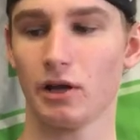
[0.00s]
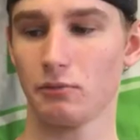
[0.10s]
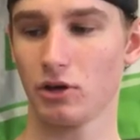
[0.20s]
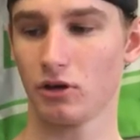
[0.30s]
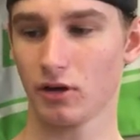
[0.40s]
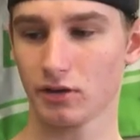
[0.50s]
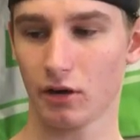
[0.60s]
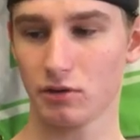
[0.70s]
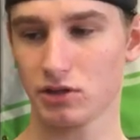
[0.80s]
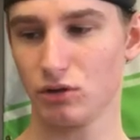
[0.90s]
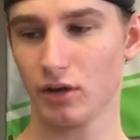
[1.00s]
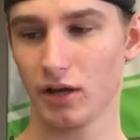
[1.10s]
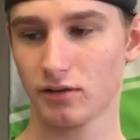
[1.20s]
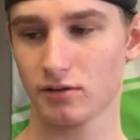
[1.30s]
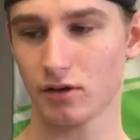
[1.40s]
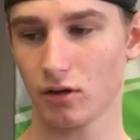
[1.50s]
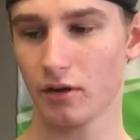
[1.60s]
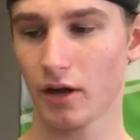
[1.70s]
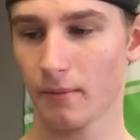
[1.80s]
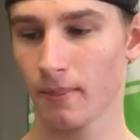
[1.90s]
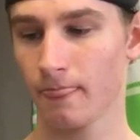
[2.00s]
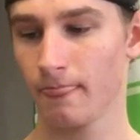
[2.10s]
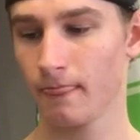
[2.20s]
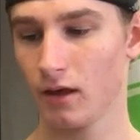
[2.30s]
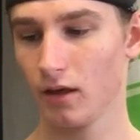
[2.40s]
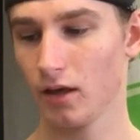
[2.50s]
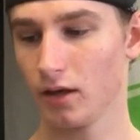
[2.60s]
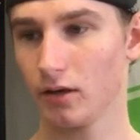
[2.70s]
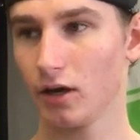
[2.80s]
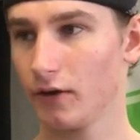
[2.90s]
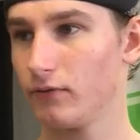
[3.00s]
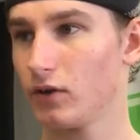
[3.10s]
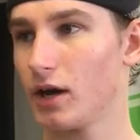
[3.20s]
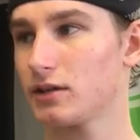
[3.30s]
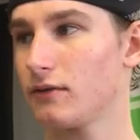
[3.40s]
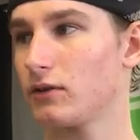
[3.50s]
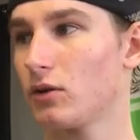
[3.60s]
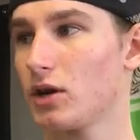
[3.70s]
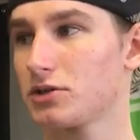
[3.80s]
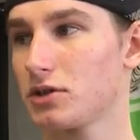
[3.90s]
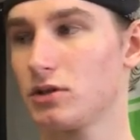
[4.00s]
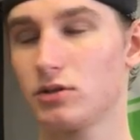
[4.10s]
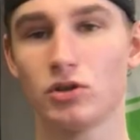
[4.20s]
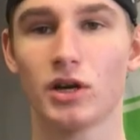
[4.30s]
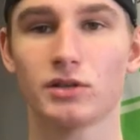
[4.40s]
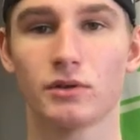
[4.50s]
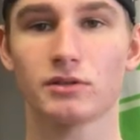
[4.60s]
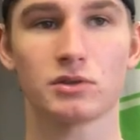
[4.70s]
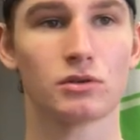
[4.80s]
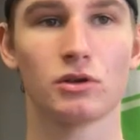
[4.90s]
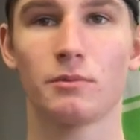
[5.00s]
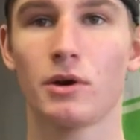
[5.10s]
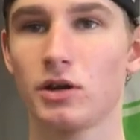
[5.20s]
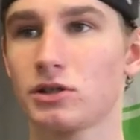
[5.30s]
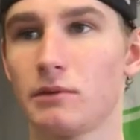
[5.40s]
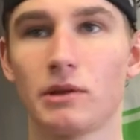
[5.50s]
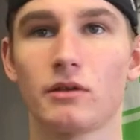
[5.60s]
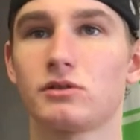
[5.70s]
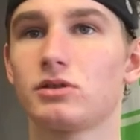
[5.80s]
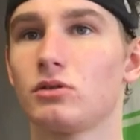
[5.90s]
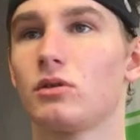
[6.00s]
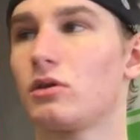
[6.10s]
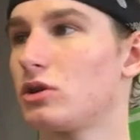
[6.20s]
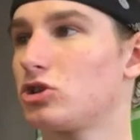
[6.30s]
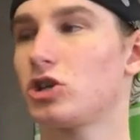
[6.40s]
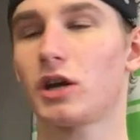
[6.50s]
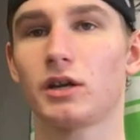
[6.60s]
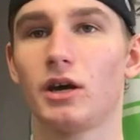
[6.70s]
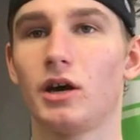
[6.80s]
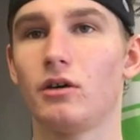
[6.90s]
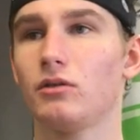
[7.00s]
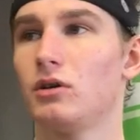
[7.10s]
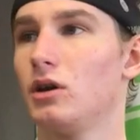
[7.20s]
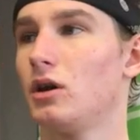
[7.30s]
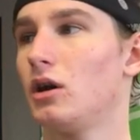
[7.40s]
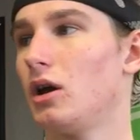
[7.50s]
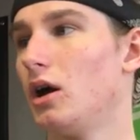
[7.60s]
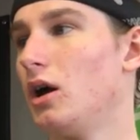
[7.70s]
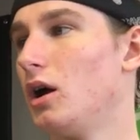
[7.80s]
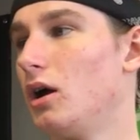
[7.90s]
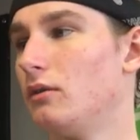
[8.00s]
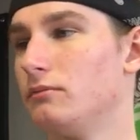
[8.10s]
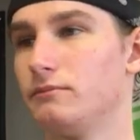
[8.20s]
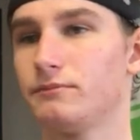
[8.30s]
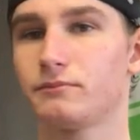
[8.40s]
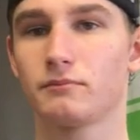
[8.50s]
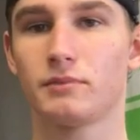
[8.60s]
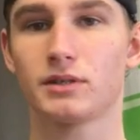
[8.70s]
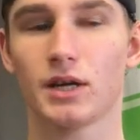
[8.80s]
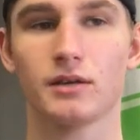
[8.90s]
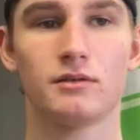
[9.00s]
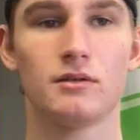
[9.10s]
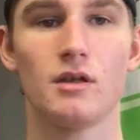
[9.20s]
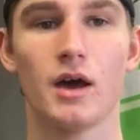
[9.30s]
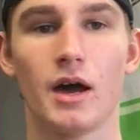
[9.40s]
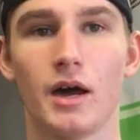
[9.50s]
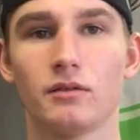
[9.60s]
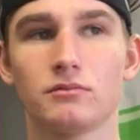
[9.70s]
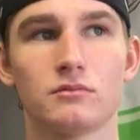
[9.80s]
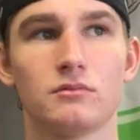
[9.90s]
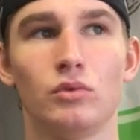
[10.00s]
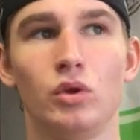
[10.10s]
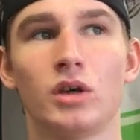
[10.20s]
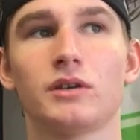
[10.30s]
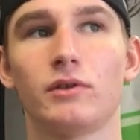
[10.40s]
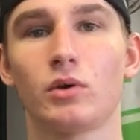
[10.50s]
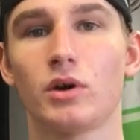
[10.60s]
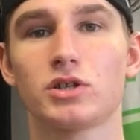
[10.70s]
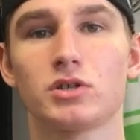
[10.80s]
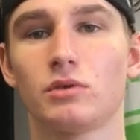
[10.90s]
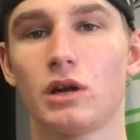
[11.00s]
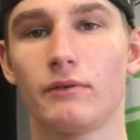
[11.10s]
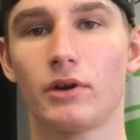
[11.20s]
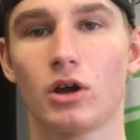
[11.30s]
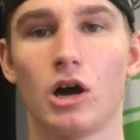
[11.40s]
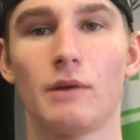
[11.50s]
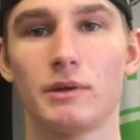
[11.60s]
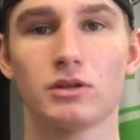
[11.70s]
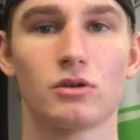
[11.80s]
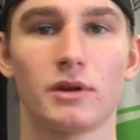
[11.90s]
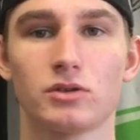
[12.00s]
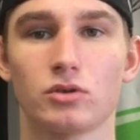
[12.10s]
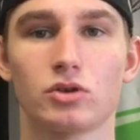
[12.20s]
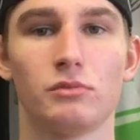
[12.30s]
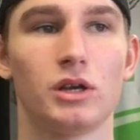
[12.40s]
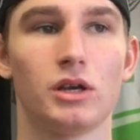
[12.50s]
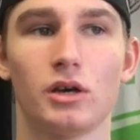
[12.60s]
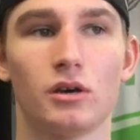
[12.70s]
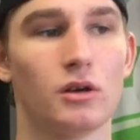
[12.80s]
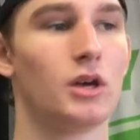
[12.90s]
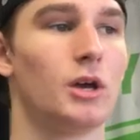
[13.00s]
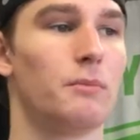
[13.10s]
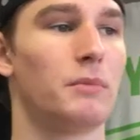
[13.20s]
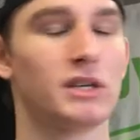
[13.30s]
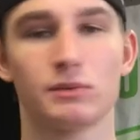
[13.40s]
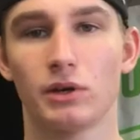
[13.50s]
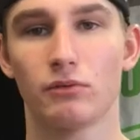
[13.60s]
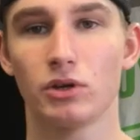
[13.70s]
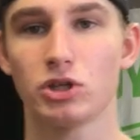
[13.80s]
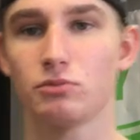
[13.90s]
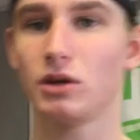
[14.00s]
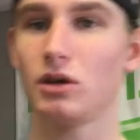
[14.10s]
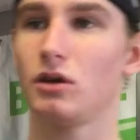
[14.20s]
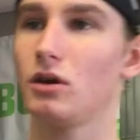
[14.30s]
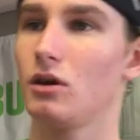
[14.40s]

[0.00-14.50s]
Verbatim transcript: I'm here because I always do that. So, yeah. And uh, if you guys have any questions, you guys want some scooter parts, come down to the store, check it out. Um, besides that, if you guys have any questions, whatever, comments, or my social media, best way to reach me